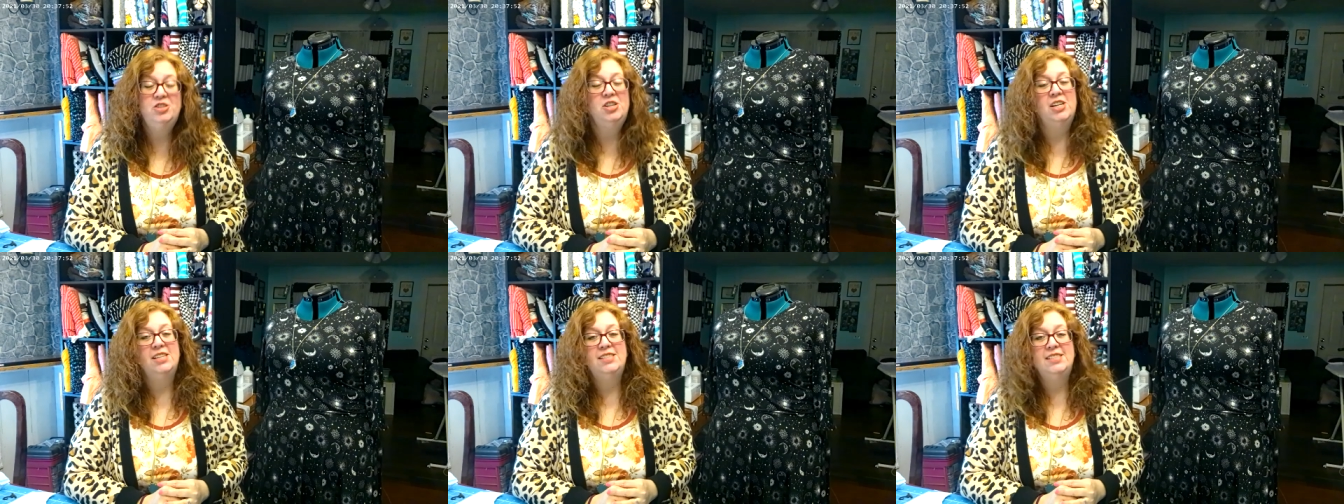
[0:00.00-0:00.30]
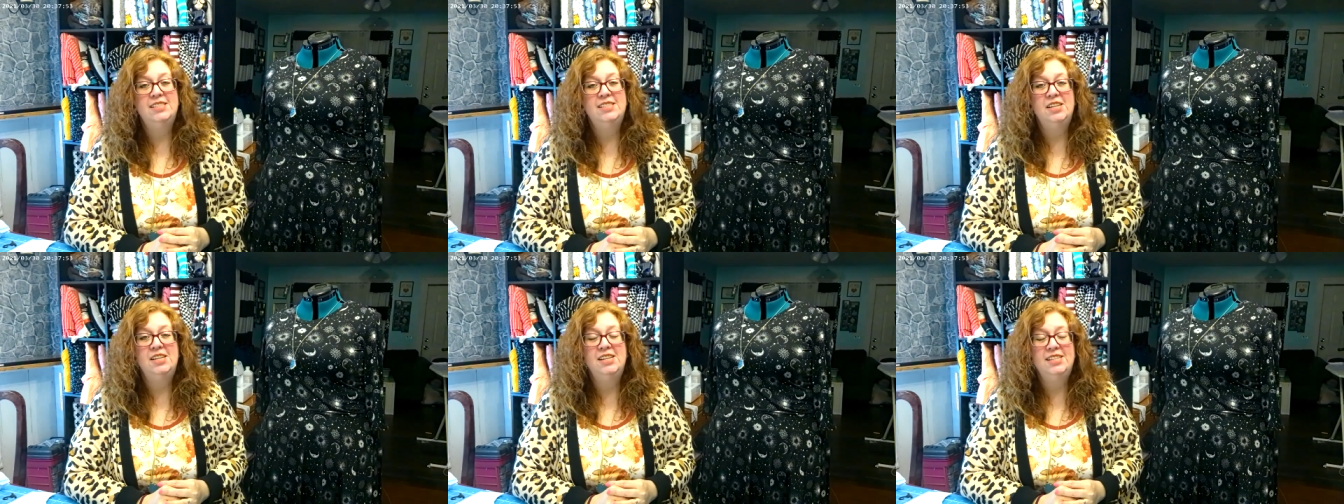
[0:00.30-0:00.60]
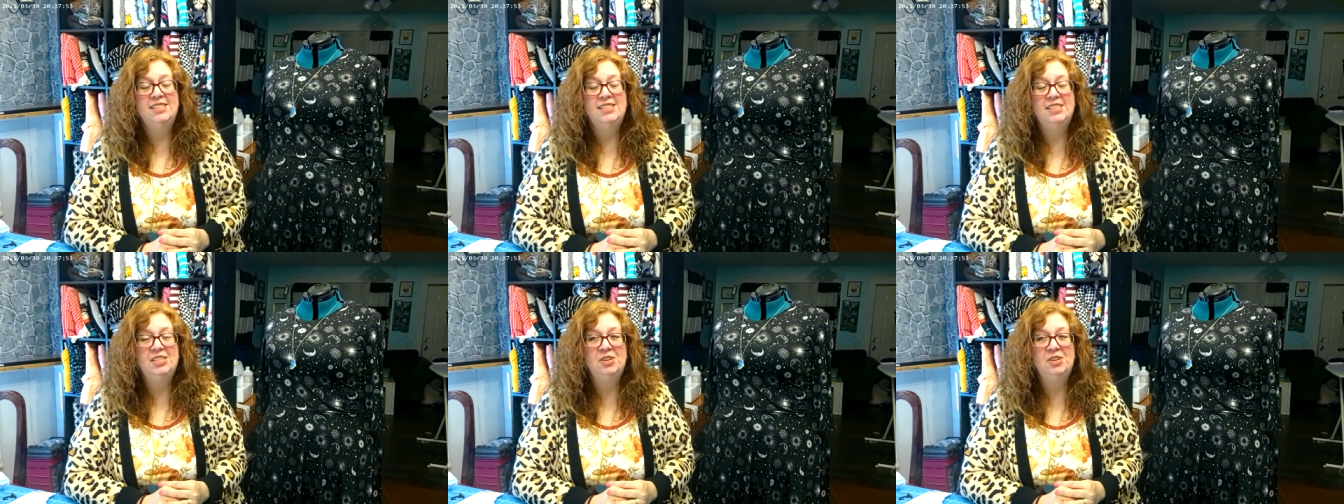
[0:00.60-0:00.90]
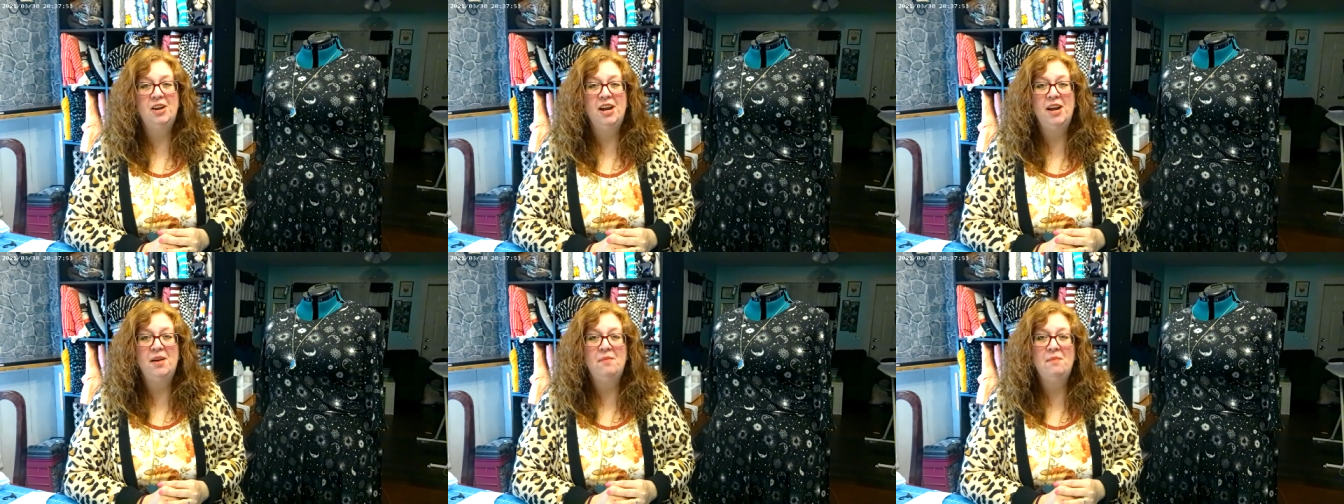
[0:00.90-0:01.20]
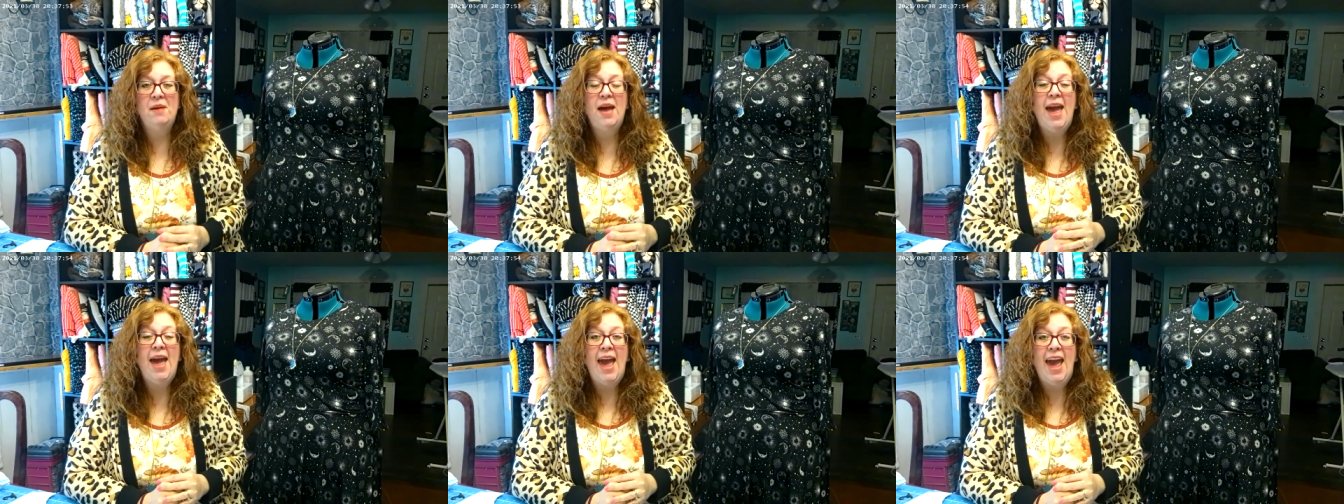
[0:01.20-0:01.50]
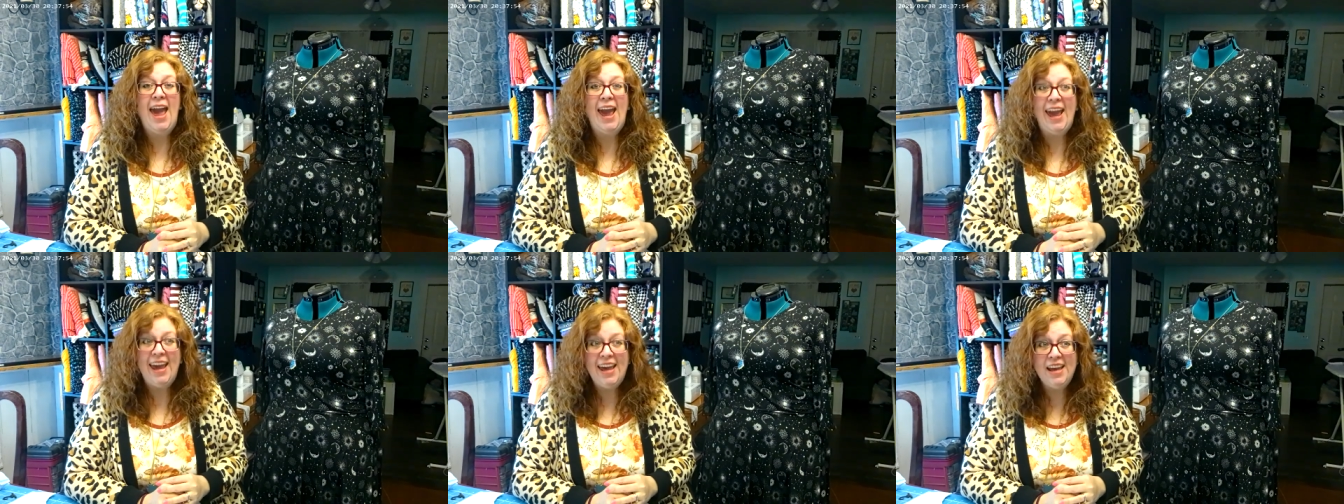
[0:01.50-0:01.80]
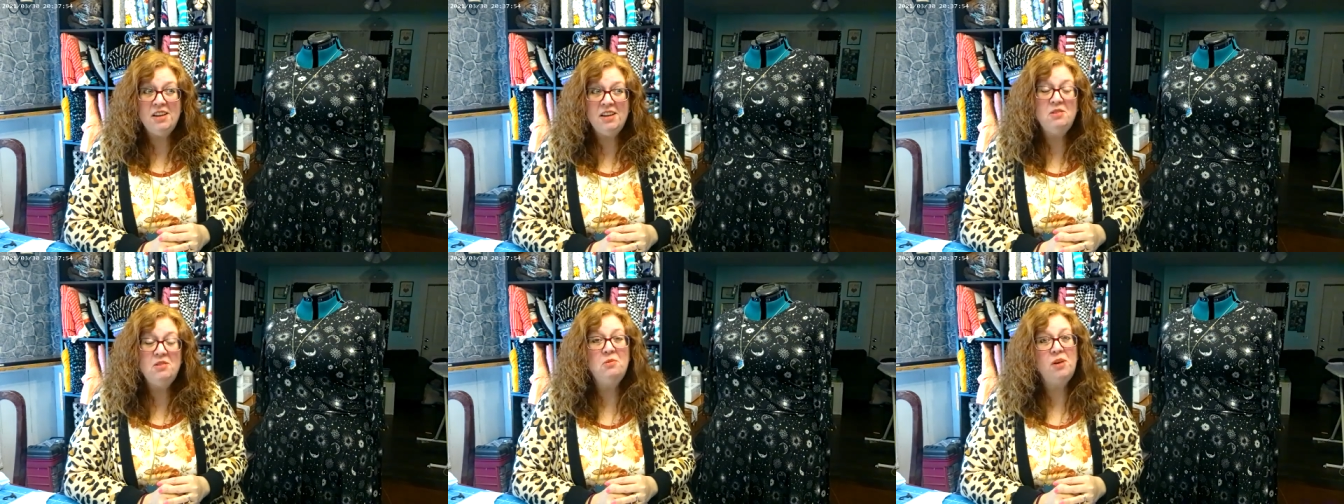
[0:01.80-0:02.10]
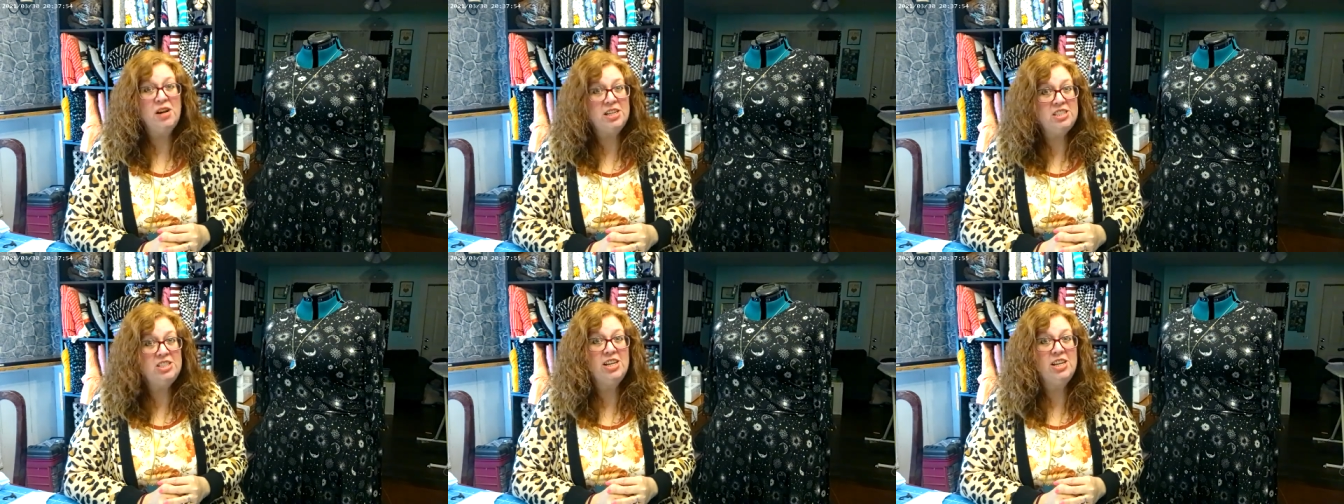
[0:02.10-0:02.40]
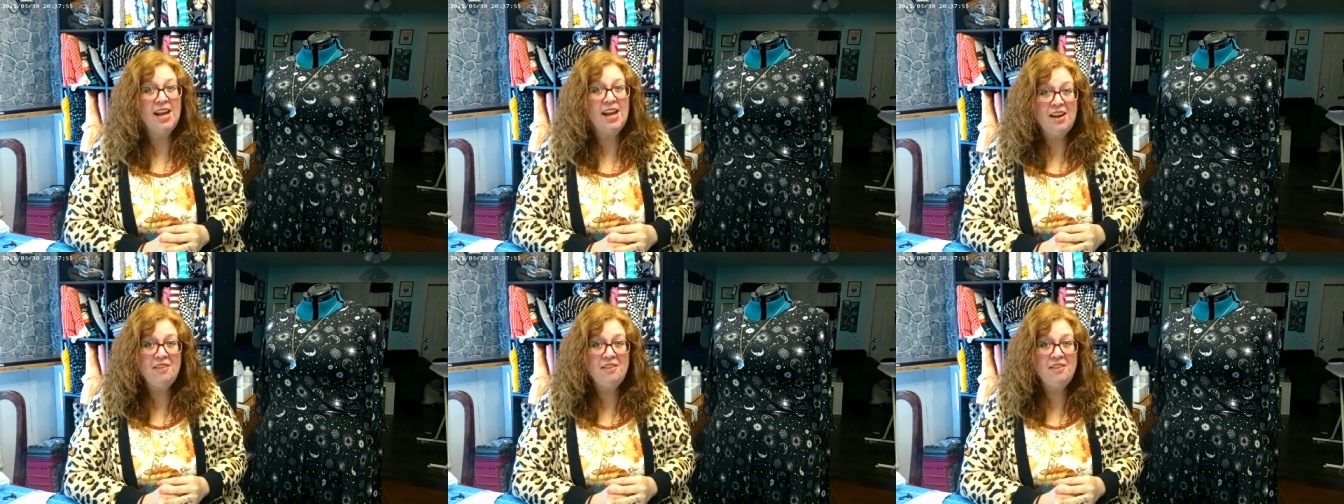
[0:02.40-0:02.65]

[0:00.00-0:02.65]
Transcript: dresses on Instagram and watching